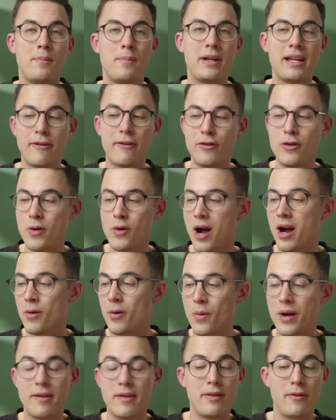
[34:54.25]
but if you
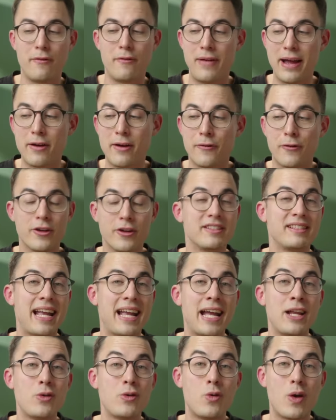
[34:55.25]
are one of the very first
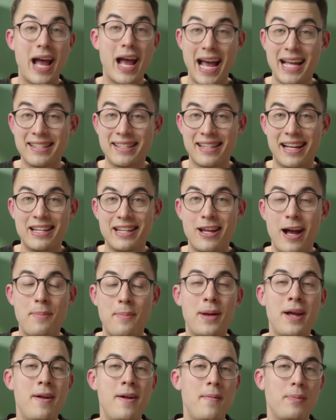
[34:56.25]
10 who has signed
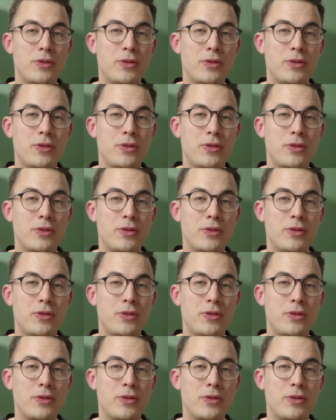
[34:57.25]
up,